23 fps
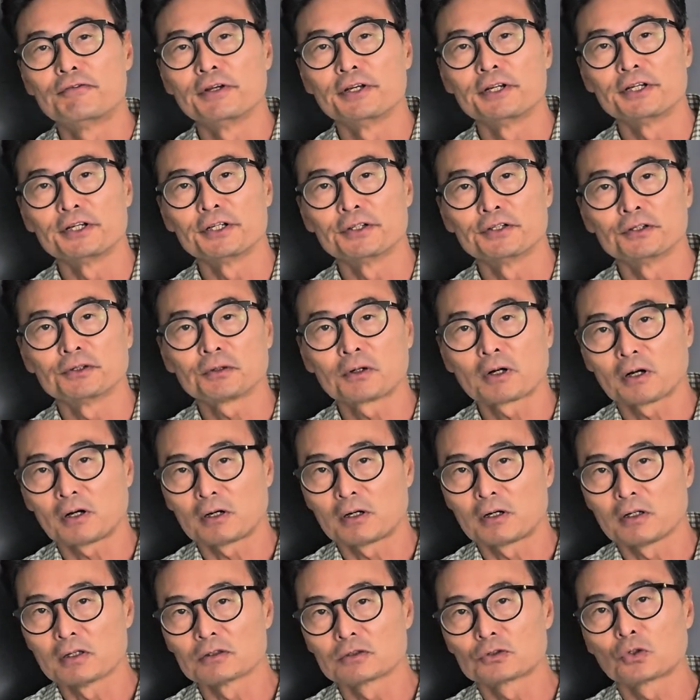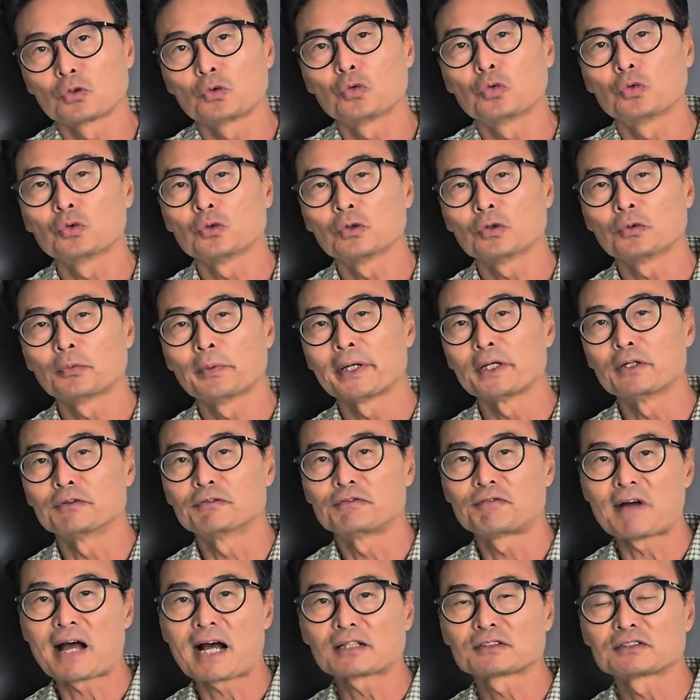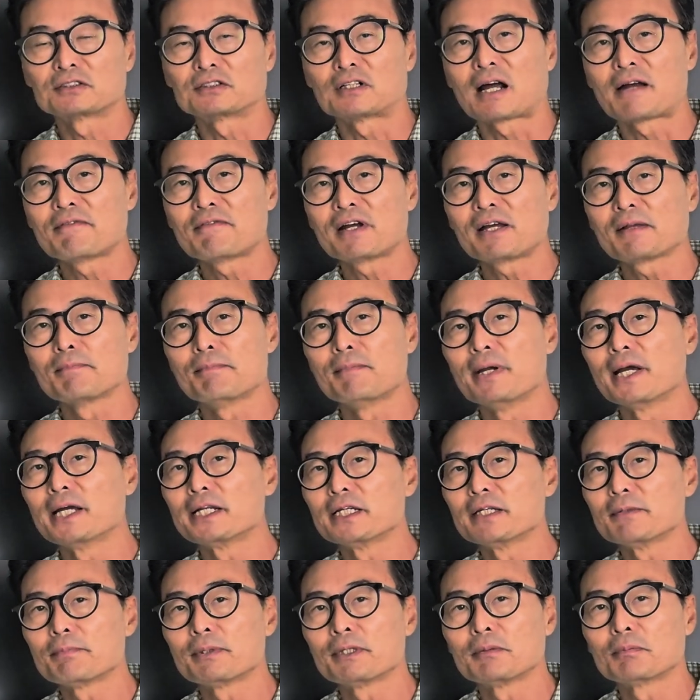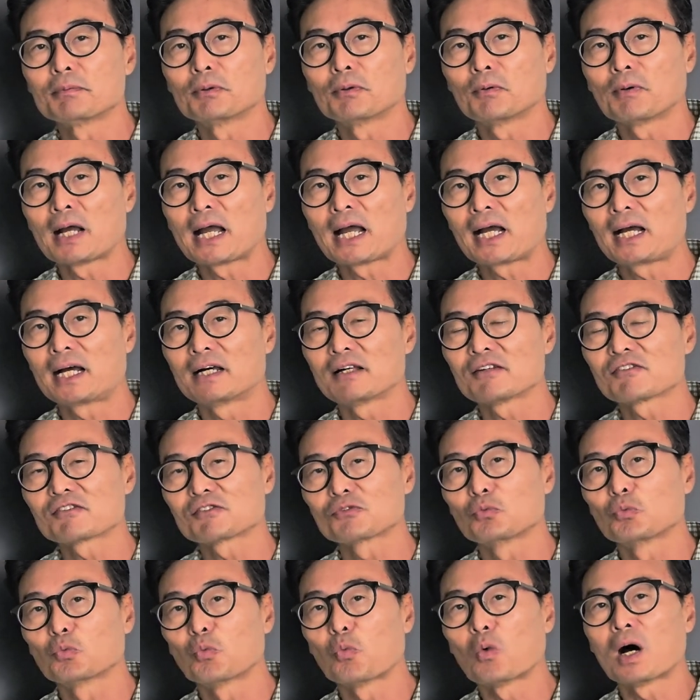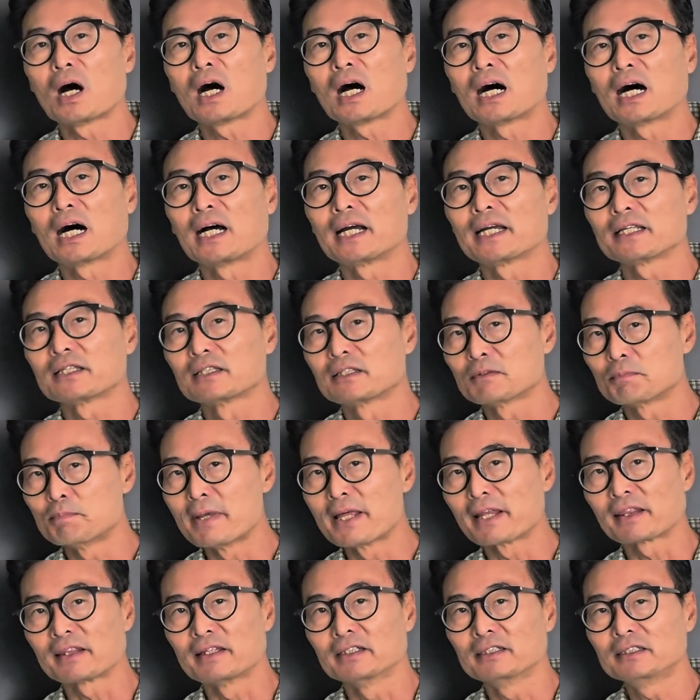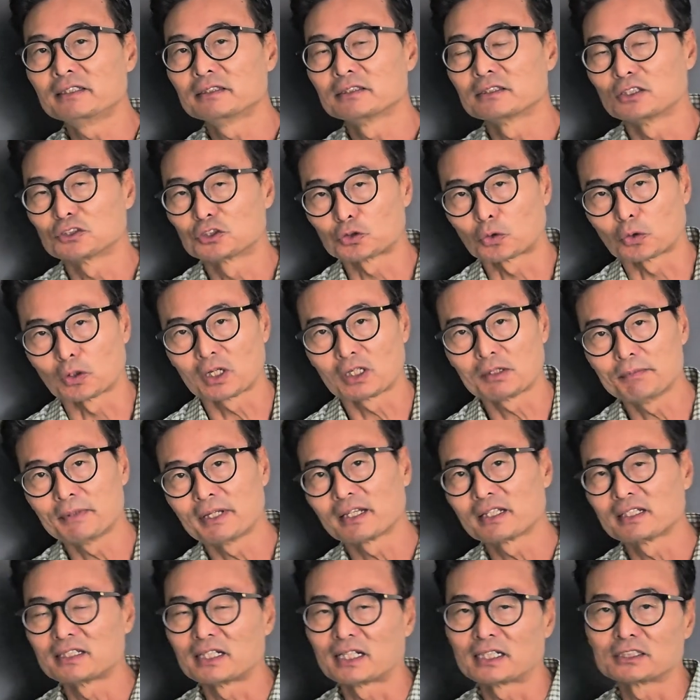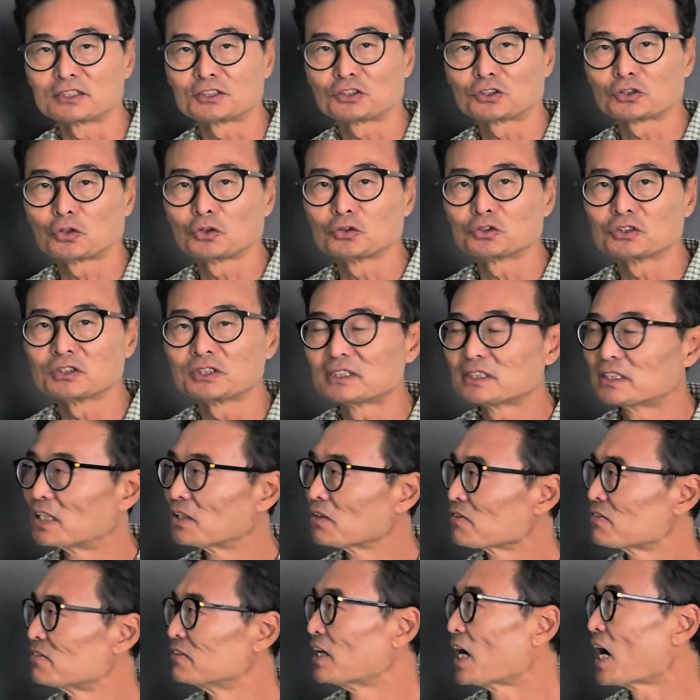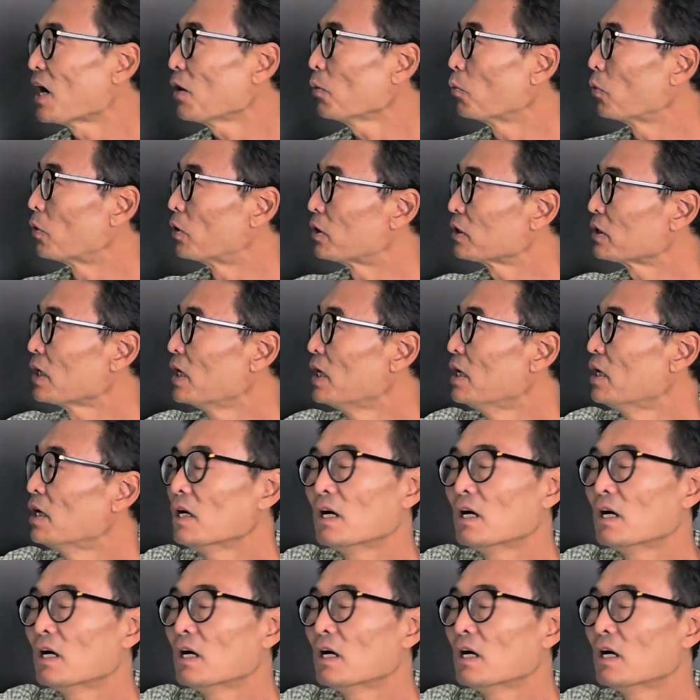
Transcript: video called Cool Way to Factor, I've had many people ask why the method, the shortcut method that I just showed you, does not work